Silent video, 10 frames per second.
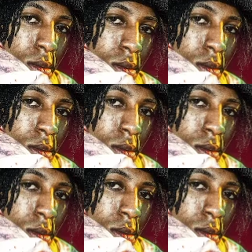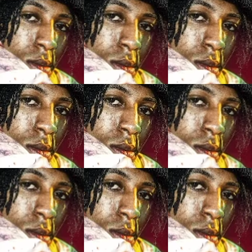
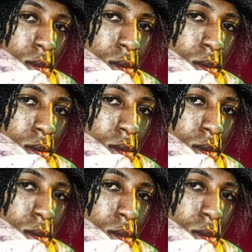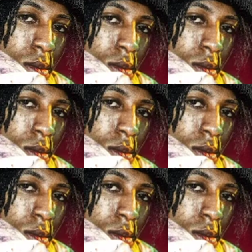No words are spoken by the person on screen.